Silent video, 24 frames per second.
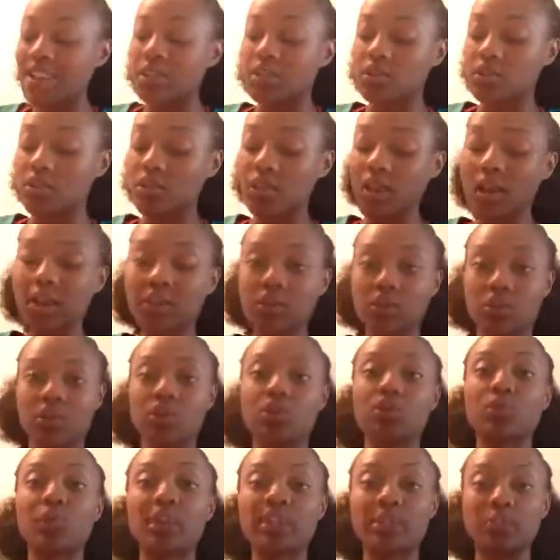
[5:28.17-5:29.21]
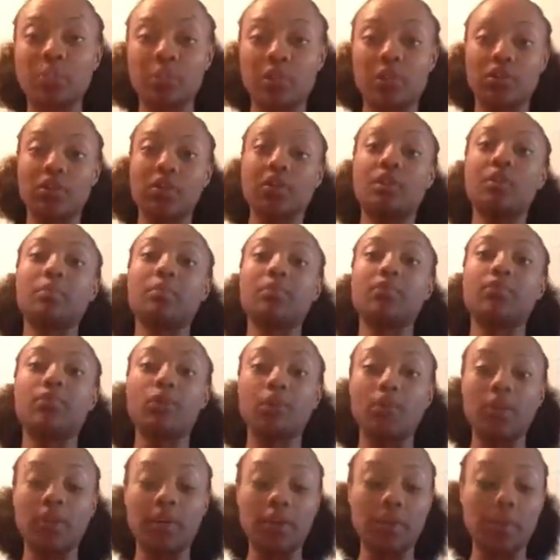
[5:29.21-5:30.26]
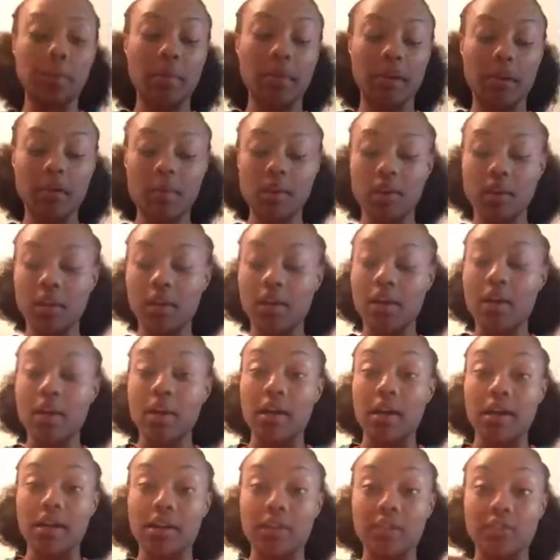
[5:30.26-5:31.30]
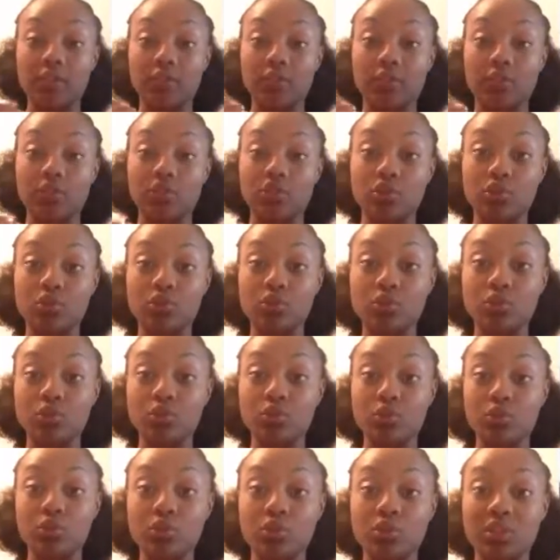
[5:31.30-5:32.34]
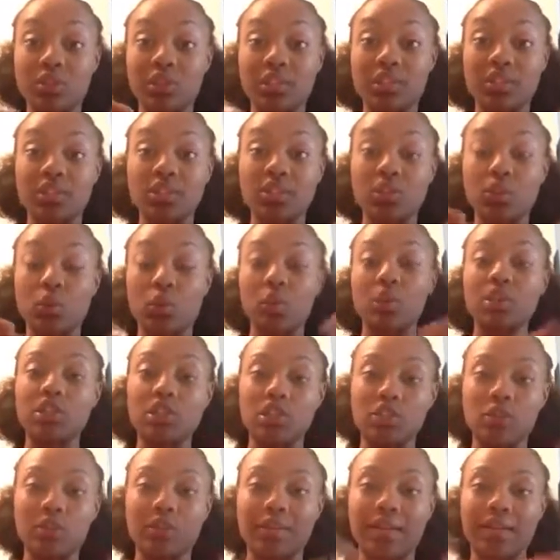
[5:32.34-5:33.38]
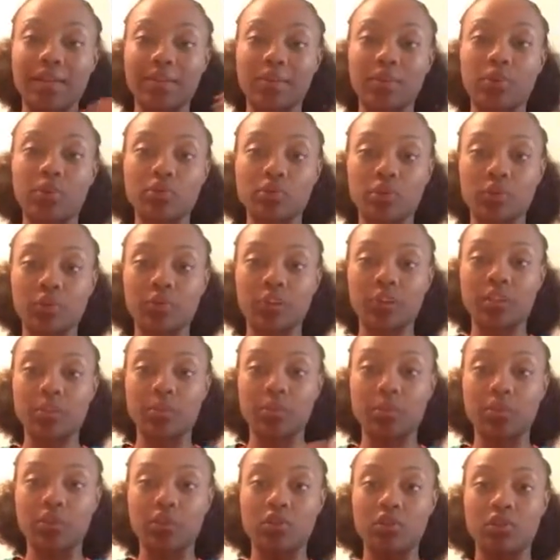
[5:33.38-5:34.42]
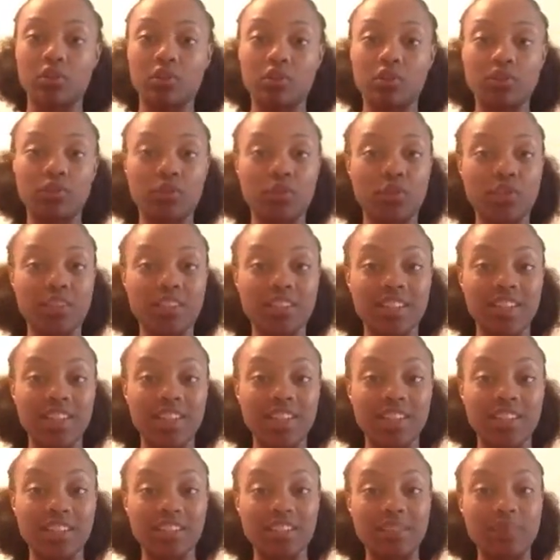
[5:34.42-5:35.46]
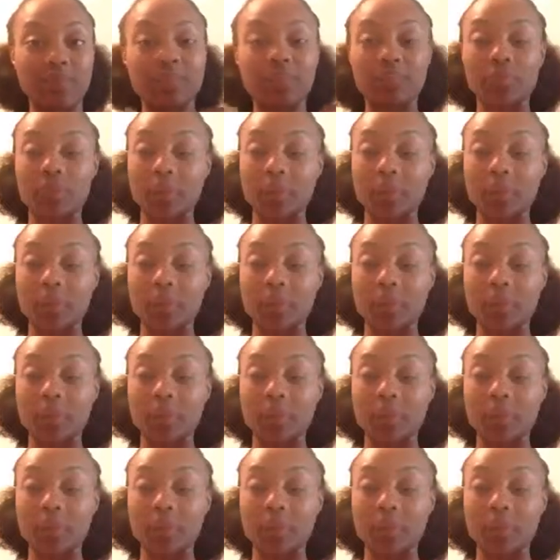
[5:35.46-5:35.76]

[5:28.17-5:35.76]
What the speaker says: So this grace period before we get married is for you two to get to know each other. And like I post on Facebook, there's 4 stages.